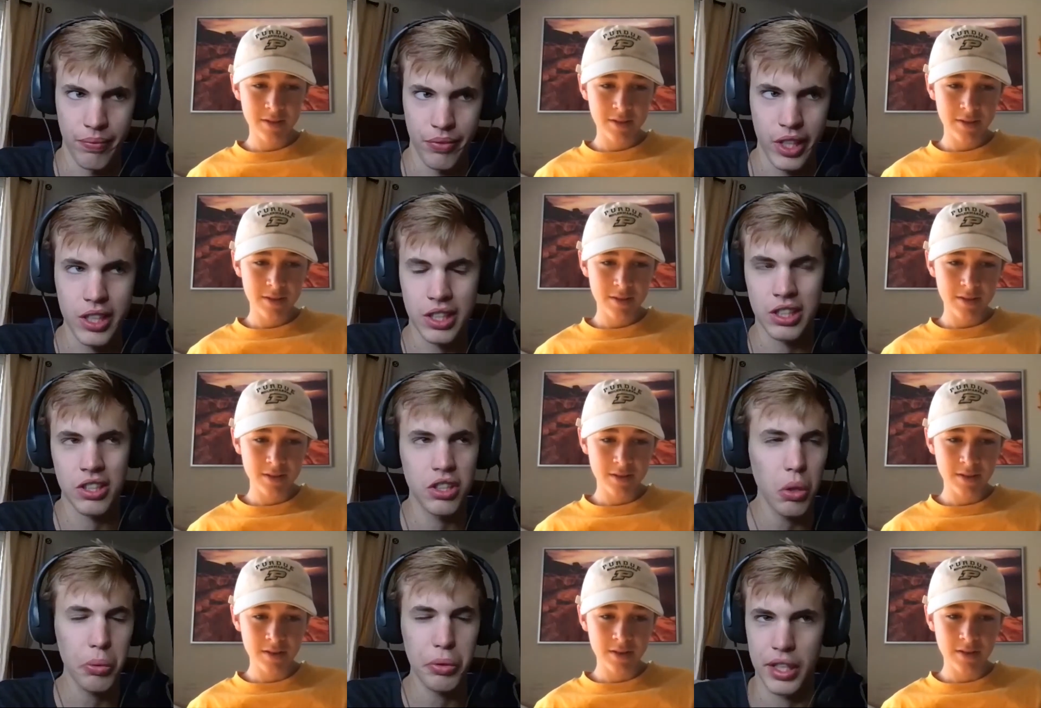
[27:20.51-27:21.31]
Speaker 1: Because it's
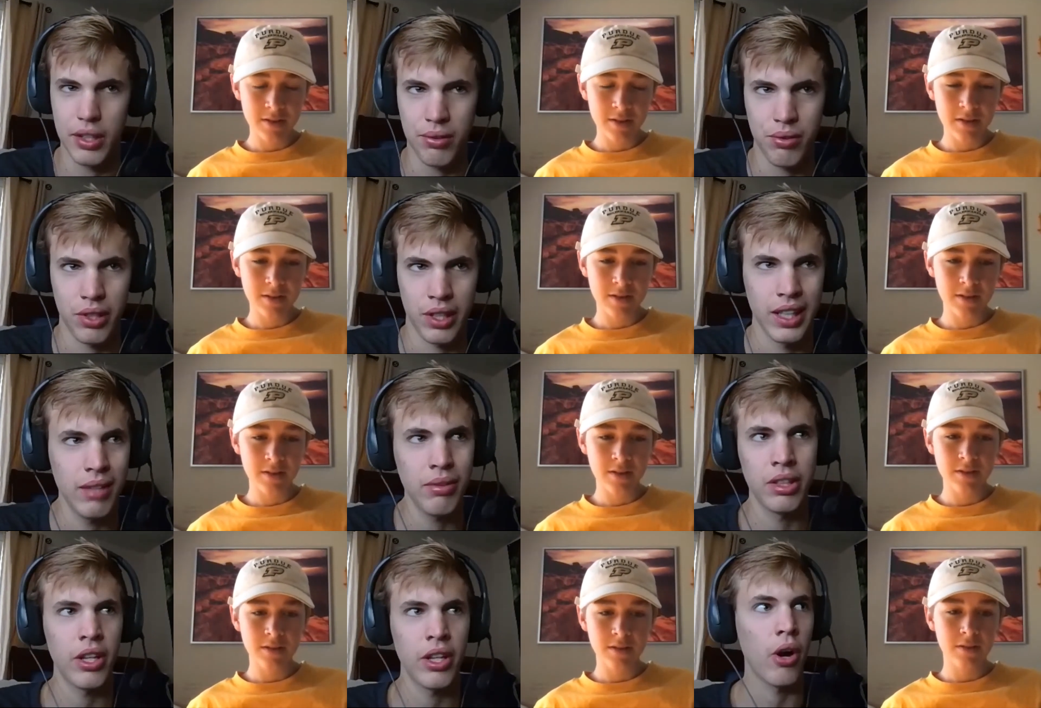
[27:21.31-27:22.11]
so different,
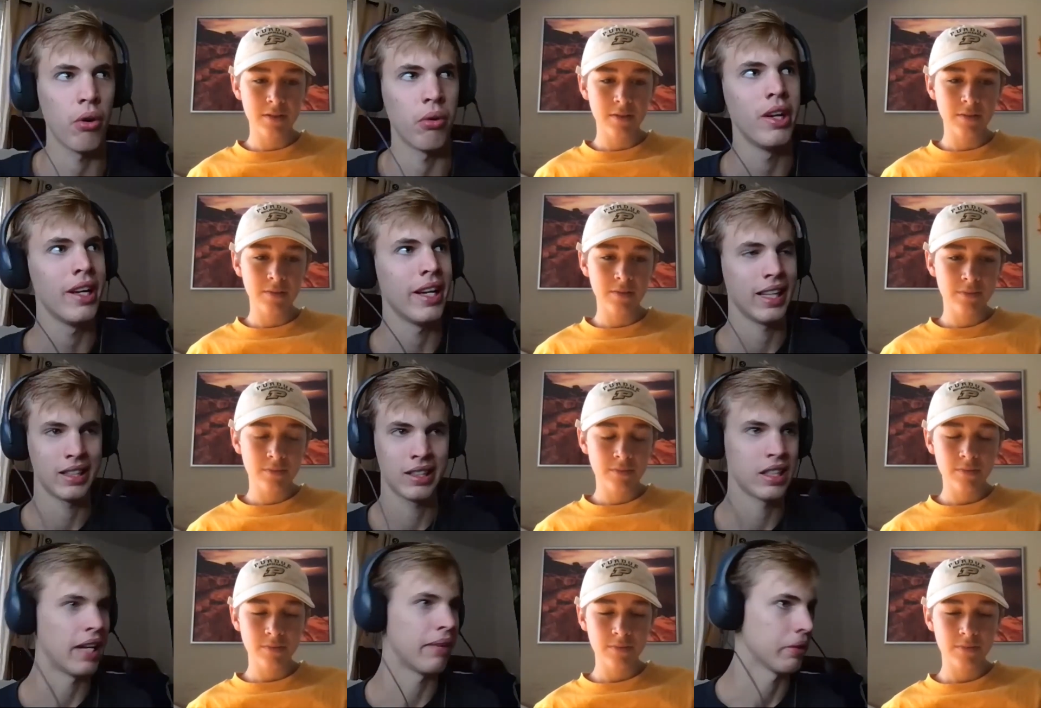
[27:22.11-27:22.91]
even though
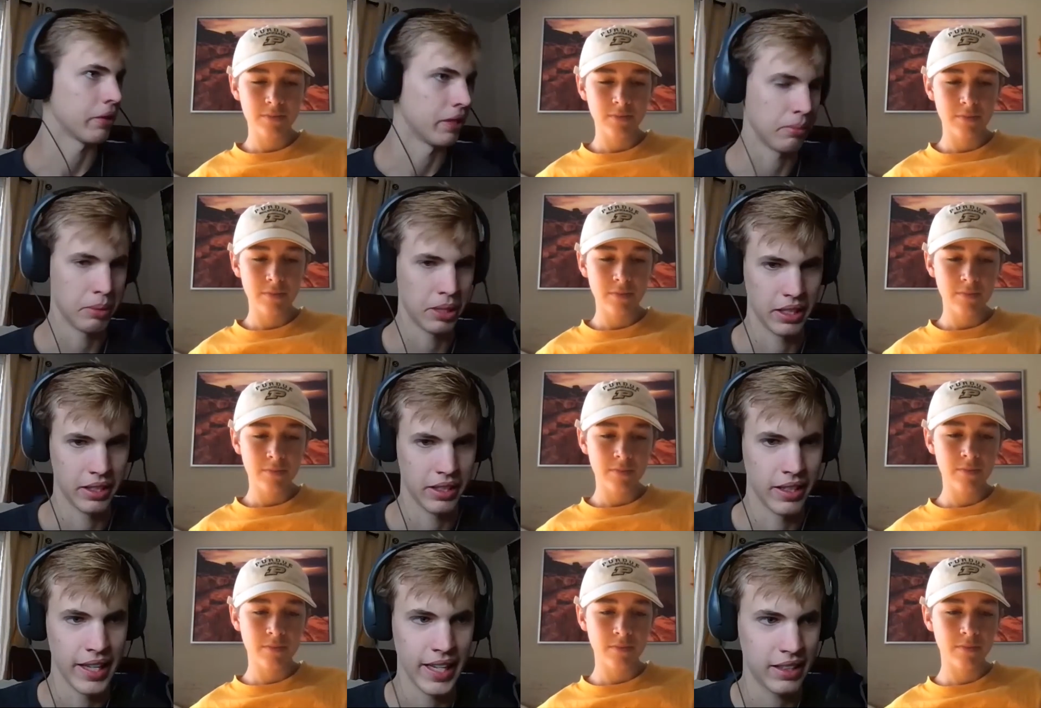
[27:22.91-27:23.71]
it's never going to be
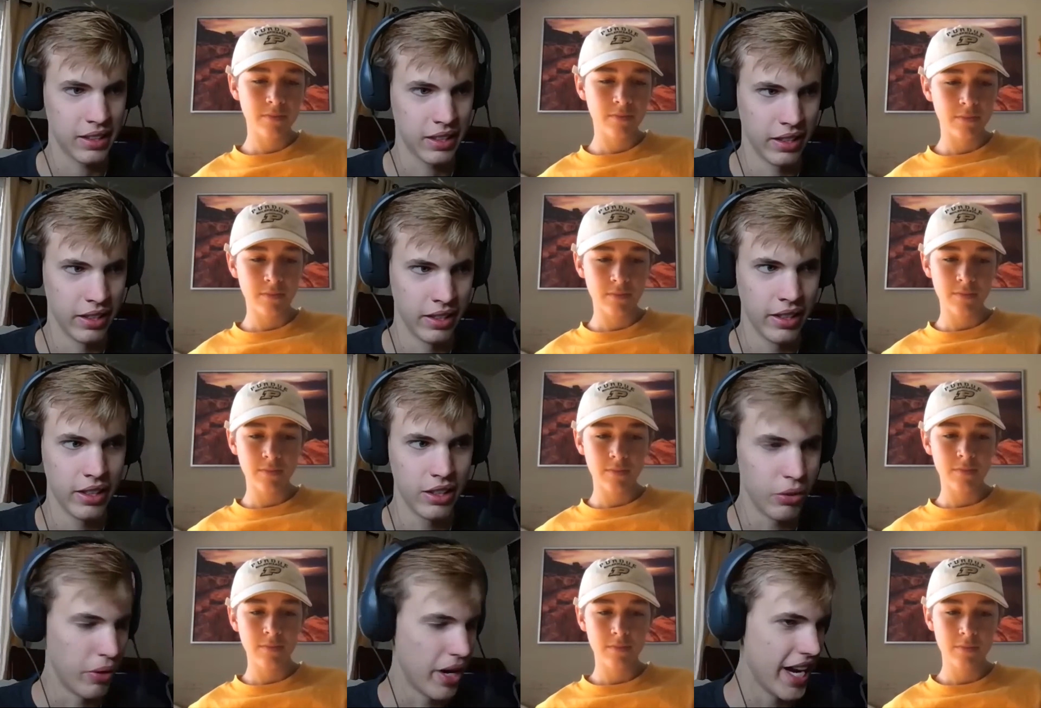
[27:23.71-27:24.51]
connected
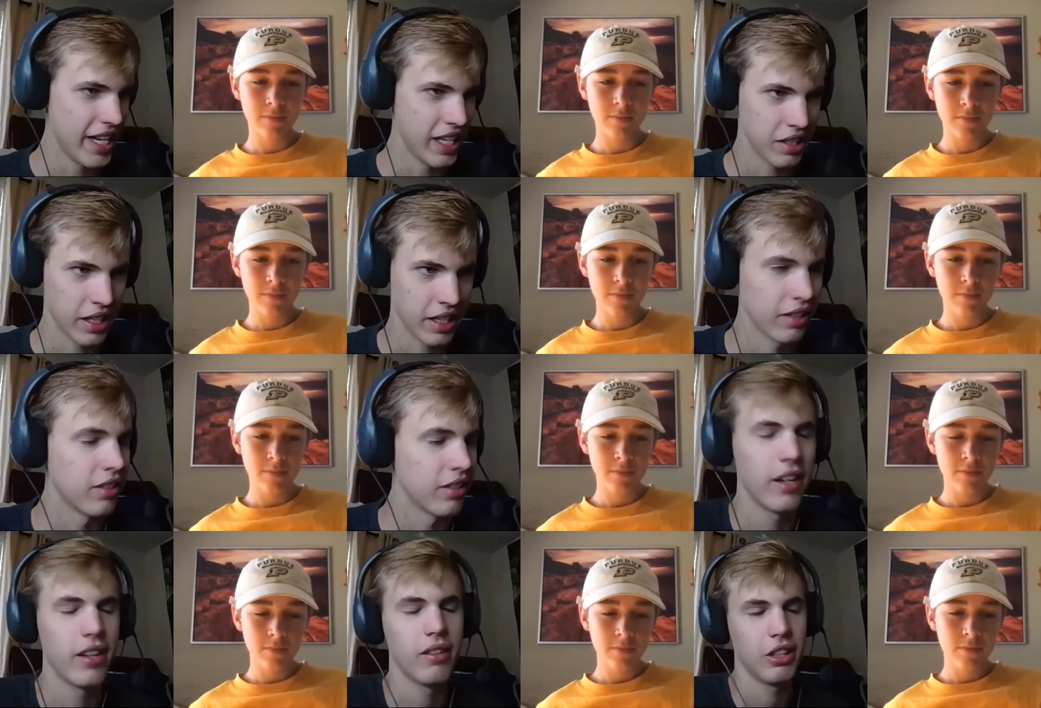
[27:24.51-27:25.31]
to anything.
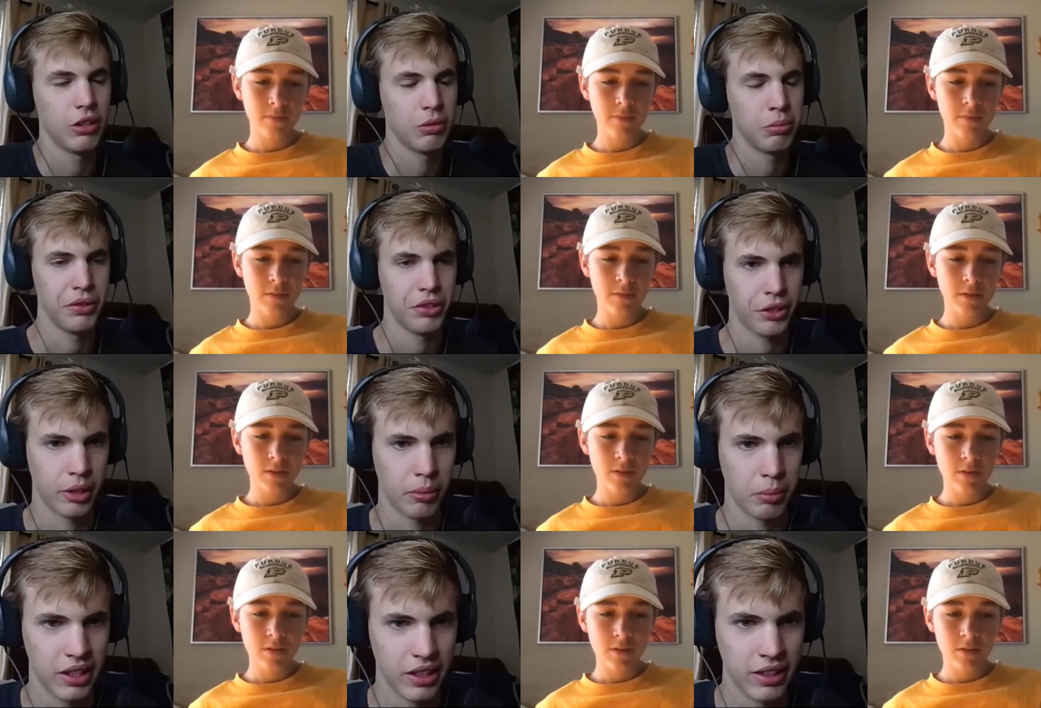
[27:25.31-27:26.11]
None of these movies are going to
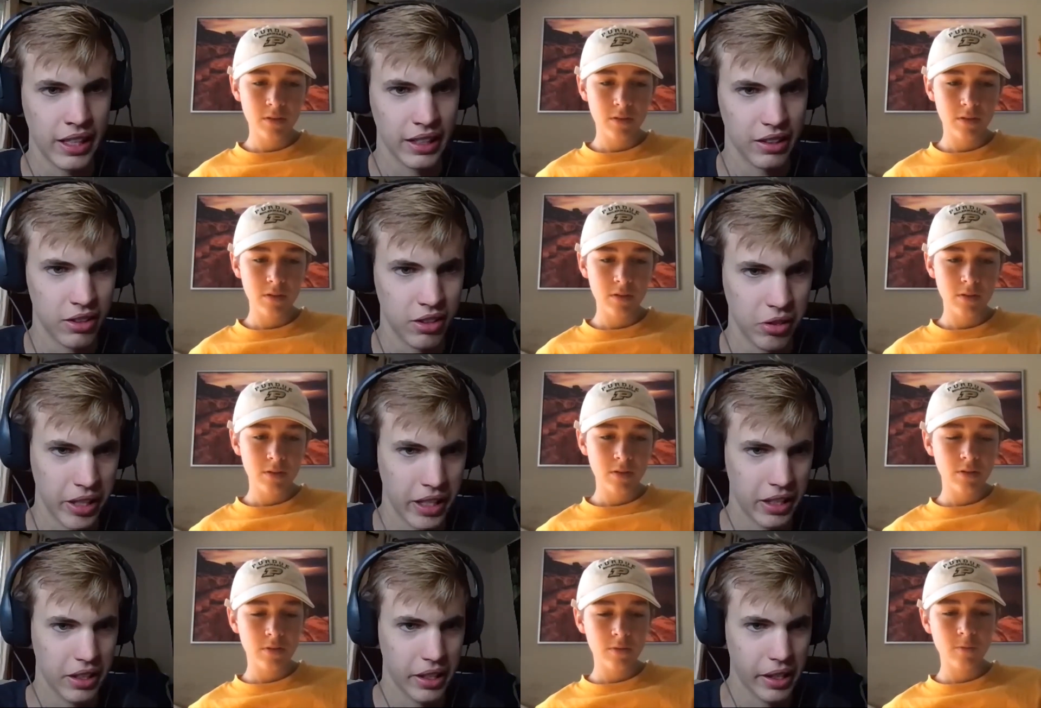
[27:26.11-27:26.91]
be connected to
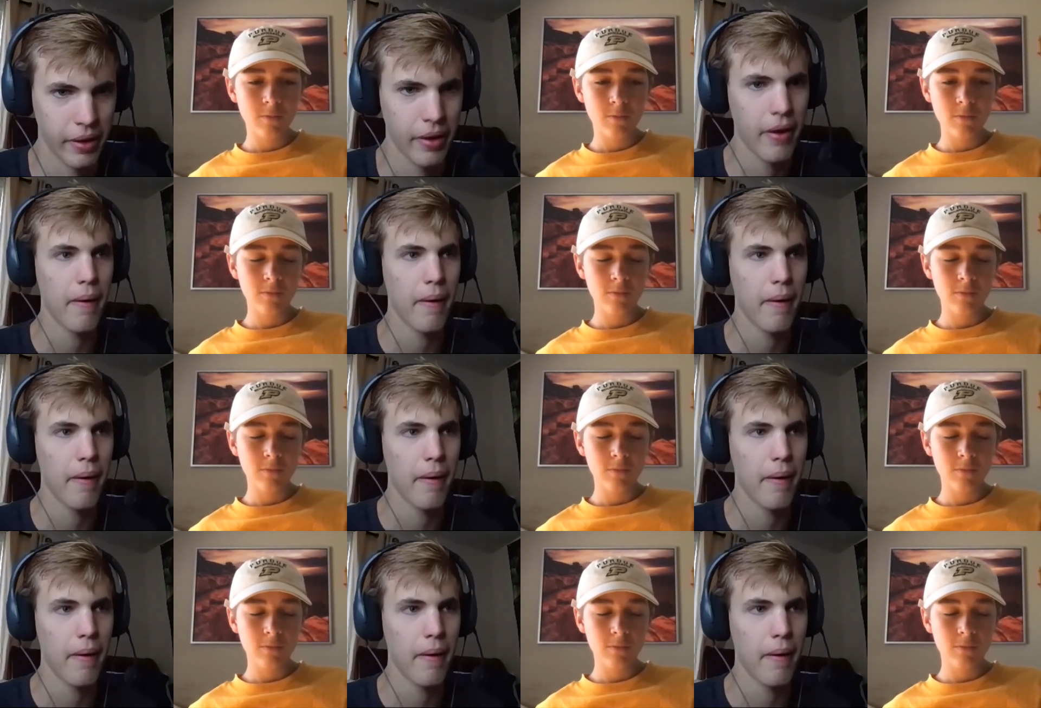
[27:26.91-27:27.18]
anything.